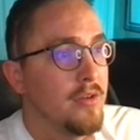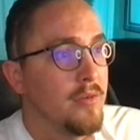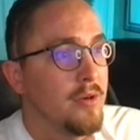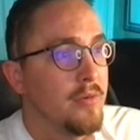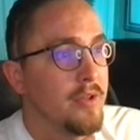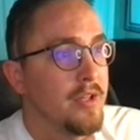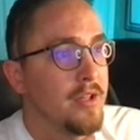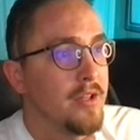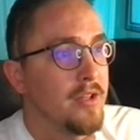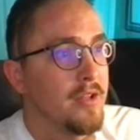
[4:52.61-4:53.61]
Well, we
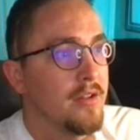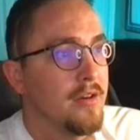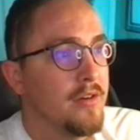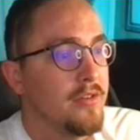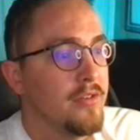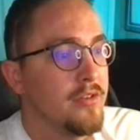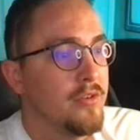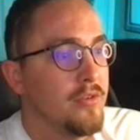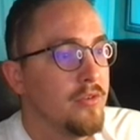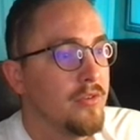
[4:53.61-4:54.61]
didn't get it. Here's
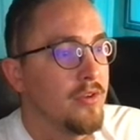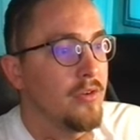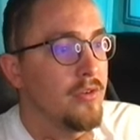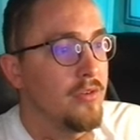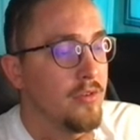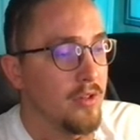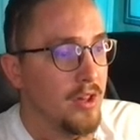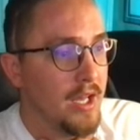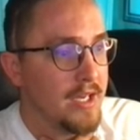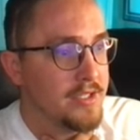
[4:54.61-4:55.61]
June. So
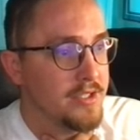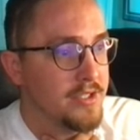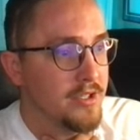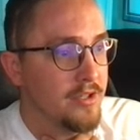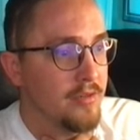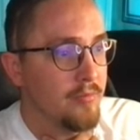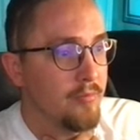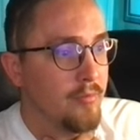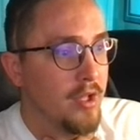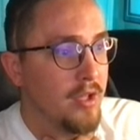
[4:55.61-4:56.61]
last year,
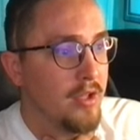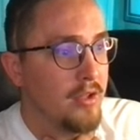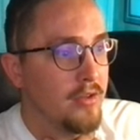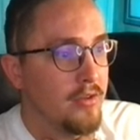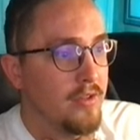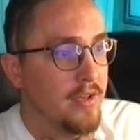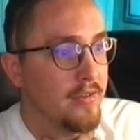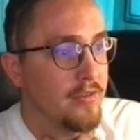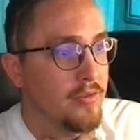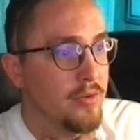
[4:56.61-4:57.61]
May
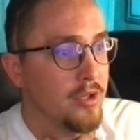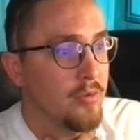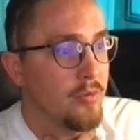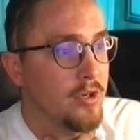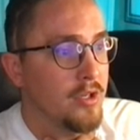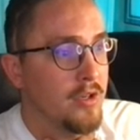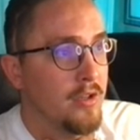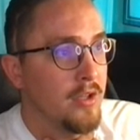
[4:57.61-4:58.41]
2021,